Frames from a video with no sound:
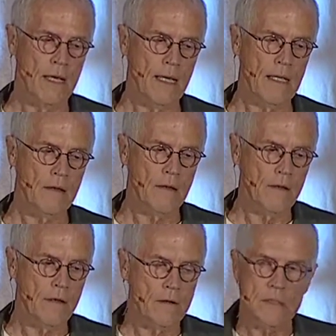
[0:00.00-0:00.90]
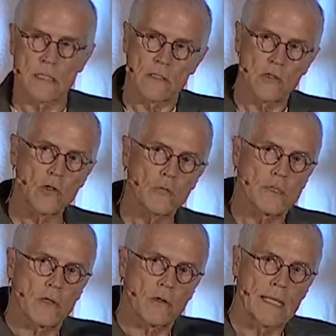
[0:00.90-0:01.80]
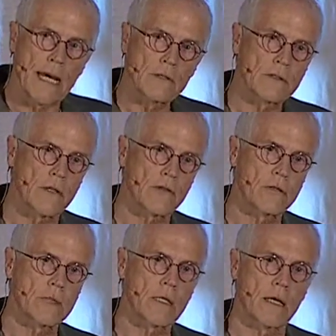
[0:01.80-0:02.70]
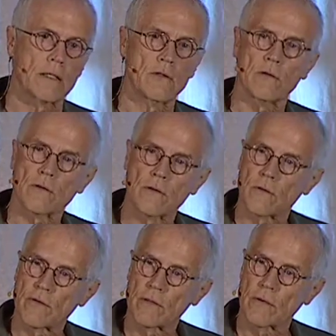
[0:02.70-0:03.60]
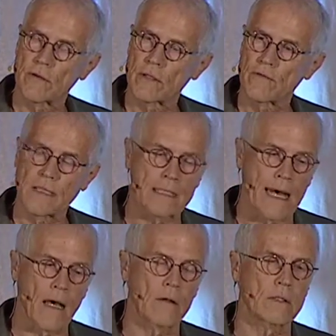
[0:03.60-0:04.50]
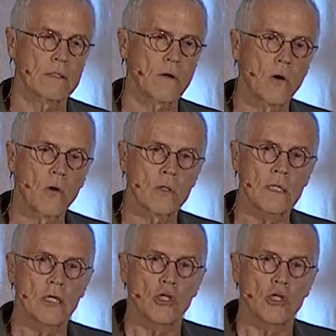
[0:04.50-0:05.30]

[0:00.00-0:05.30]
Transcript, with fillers: And there are these tubes that go down to the thermocline, 200, 300 feet down, these cold,